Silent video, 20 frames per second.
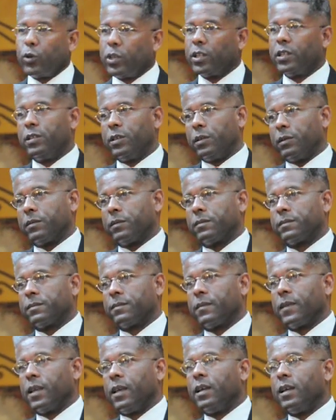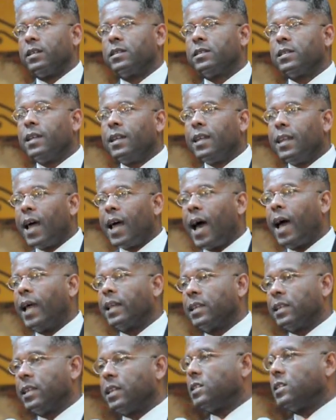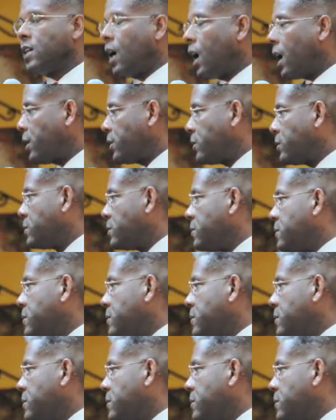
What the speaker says: really do, to not get tired.